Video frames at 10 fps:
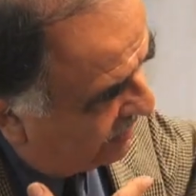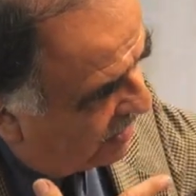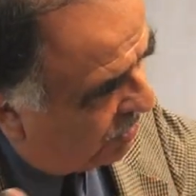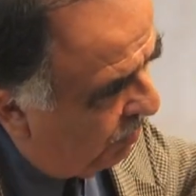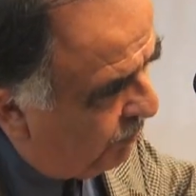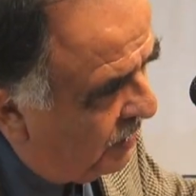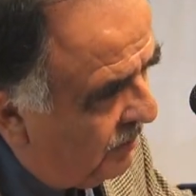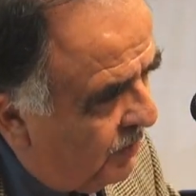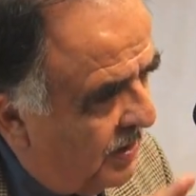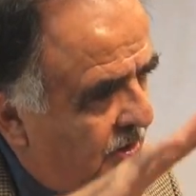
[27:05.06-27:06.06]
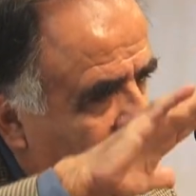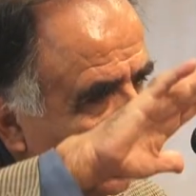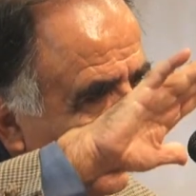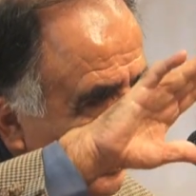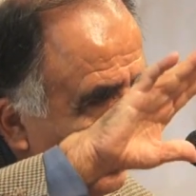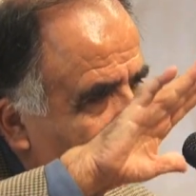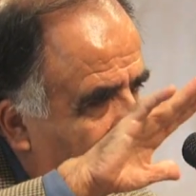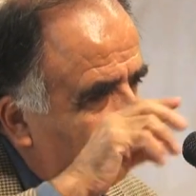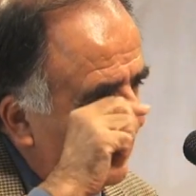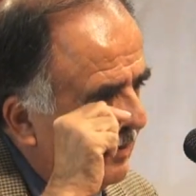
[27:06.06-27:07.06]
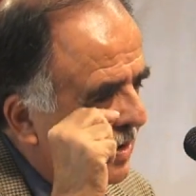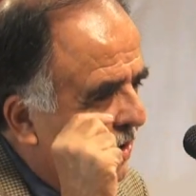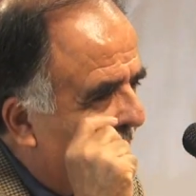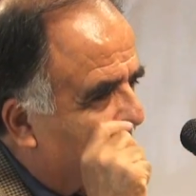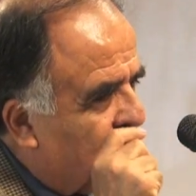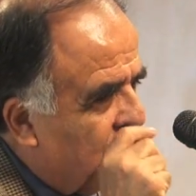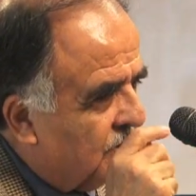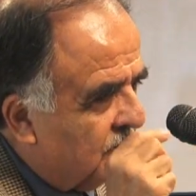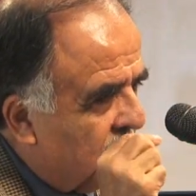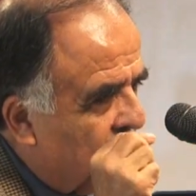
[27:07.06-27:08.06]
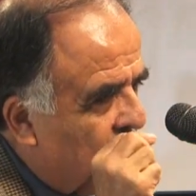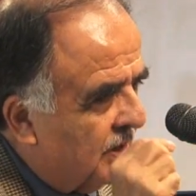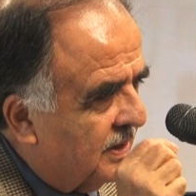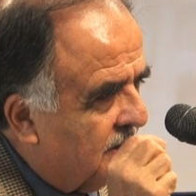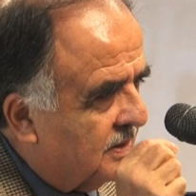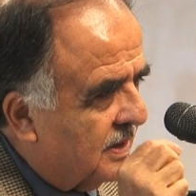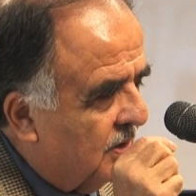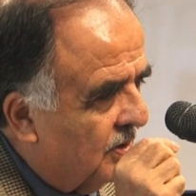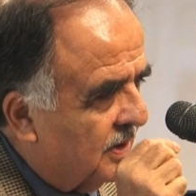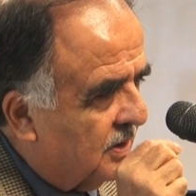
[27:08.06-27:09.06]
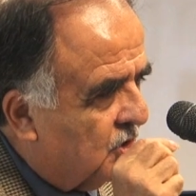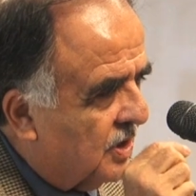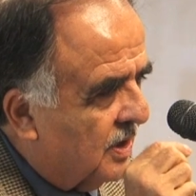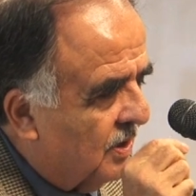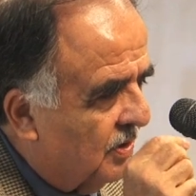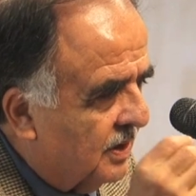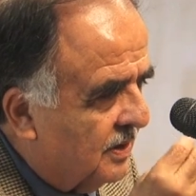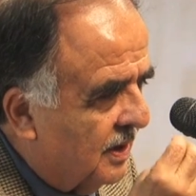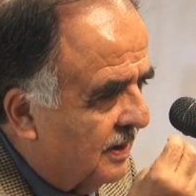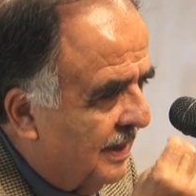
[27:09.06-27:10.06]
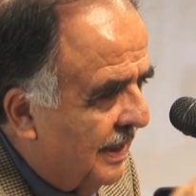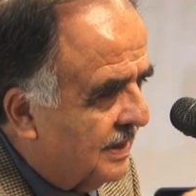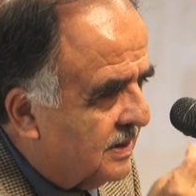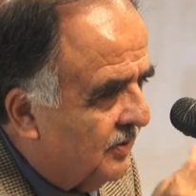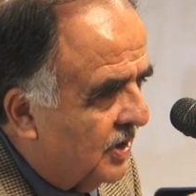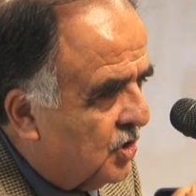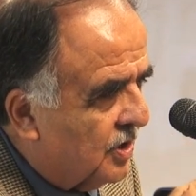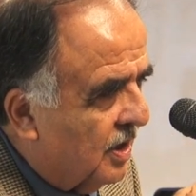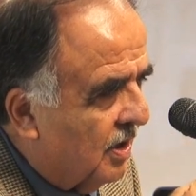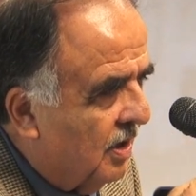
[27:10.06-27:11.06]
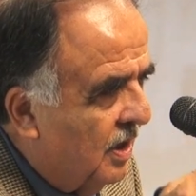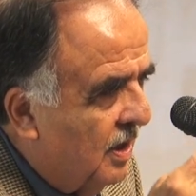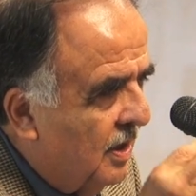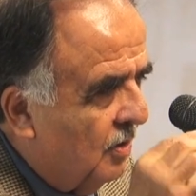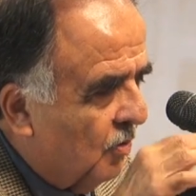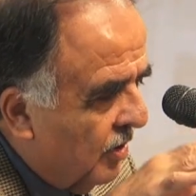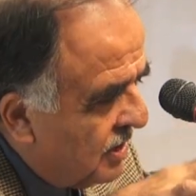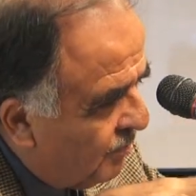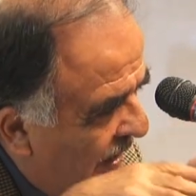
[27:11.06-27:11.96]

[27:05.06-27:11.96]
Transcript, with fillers: there's a whole pool of blood. You, I, when I was looking at the picture, I said, look at the look at the chair. Look at the legs of that chair, where his